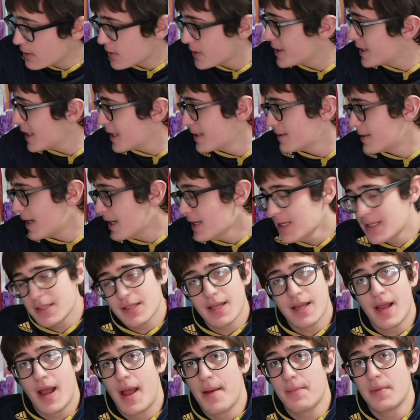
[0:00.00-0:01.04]
what they taste
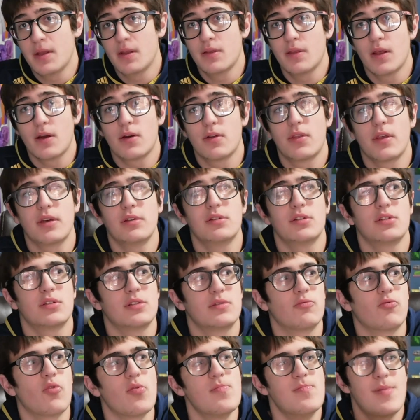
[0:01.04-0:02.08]
like. I mean, they
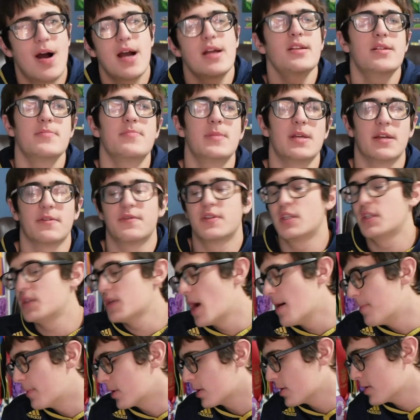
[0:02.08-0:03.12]
just remind me of
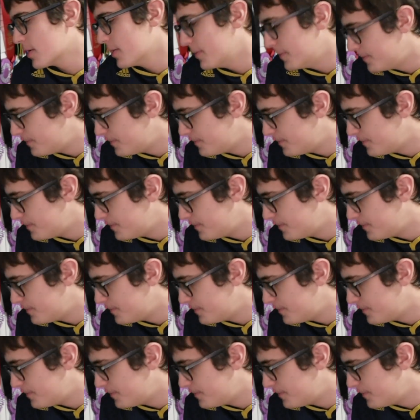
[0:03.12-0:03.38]
summer.